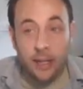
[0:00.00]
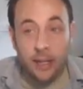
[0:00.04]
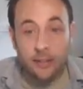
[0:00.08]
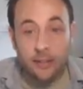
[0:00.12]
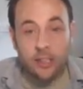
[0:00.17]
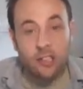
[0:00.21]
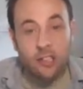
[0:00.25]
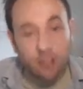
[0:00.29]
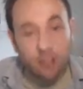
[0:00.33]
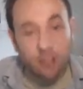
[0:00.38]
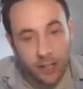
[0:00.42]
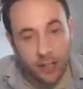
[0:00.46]

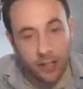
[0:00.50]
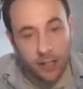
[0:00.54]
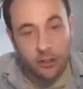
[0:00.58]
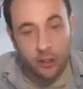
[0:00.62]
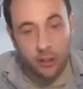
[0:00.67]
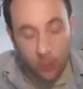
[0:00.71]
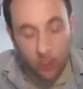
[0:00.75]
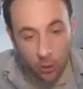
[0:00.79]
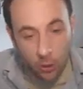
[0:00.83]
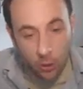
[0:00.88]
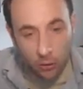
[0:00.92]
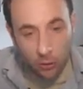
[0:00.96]
it's a
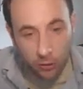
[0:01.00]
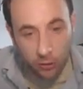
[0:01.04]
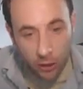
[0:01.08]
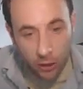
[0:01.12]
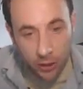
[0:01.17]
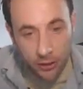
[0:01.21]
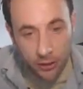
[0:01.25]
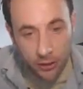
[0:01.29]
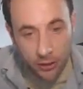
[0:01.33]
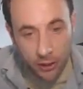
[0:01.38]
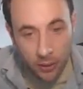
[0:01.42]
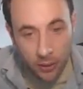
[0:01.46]
great tool
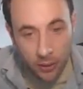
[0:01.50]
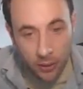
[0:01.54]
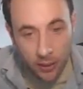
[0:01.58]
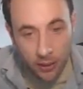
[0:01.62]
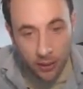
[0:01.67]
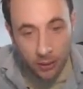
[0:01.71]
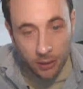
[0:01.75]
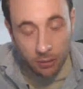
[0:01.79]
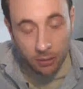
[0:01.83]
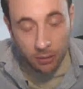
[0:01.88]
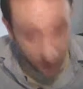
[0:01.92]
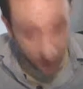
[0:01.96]
for us
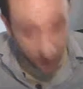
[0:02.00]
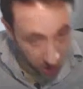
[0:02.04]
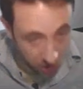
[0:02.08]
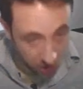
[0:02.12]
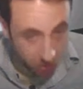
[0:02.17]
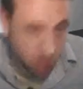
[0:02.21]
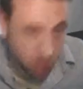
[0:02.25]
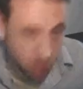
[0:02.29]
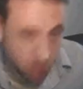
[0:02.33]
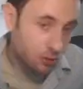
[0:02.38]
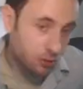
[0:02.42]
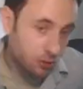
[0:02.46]
UX
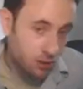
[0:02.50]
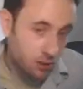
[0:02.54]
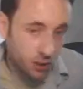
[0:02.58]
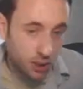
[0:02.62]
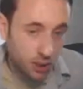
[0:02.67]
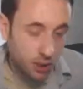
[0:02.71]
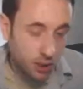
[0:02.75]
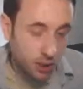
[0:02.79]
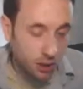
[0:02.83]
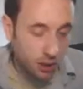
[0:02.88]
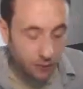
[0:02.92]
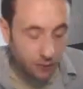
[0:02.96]
professionals
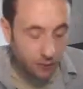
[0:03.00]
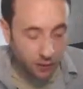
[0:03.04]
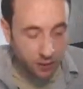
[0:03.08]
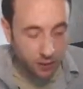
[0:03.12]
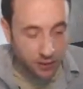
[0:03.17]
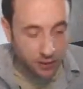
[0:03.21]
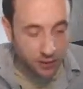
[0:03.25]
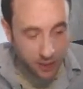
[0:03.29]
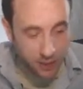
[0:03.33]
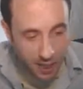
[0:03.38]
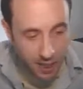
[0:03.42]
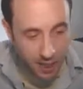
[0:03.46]
to kind of
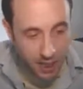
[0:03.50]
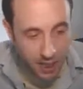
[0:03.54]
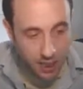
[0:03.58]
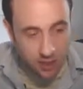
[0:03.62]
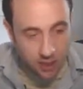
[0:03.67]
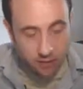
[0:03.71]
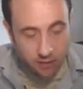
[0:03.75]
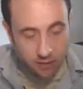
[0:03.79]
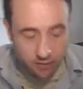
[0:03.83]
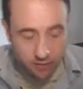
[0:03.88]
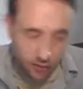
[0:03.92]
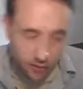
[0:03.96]

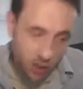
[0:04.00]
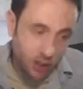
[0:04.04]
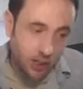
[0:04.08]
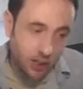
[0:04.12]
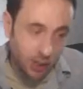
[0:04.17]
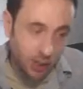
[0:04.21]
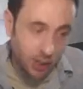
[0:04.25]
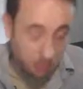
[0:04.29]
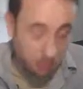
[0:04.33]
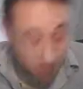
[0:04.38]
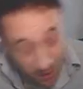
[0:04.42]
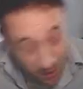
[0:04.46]
understand,
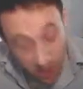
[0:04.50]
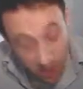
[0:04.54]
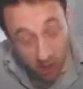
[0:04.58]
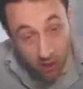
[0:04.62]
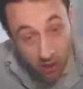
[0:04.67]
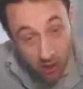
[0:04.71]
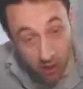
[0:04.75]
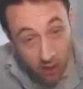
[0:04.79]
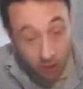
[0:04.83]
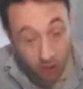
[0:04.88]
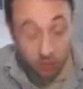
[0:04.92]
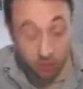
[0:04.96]
define,
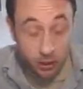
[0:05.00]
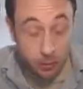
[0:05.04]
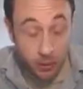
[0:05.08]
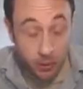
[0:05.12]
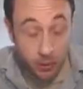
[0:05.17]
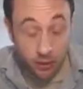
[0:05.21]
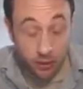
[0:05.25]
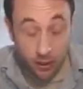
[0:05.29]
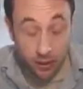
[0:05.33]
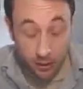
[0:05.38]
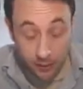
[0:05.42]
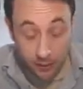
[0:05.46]
measure the user
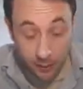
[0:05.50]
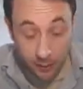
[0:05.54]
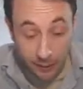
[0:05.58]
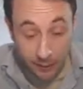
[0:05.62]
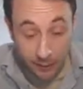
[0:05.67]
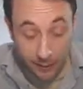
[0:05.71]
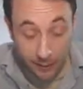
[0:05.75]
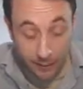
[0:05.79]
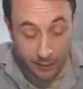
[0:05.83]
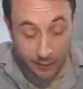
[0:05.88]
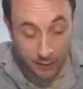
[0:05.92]
experience.